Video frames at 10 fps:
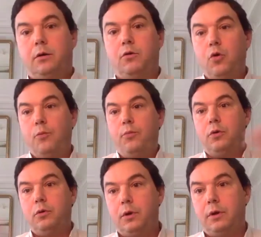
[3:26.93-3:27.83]

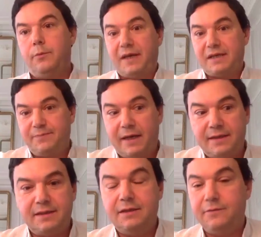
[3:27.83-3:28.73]
global uh,
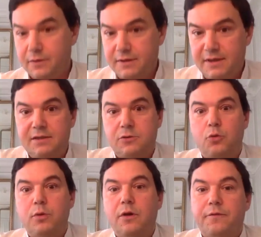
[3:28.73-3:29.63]
perspective on the
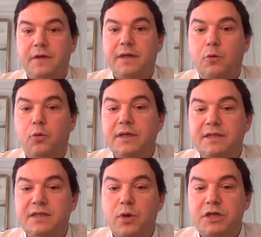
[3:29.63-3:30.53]
history of
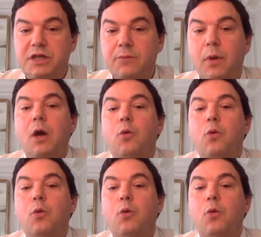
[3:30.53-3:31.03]
inequality regime,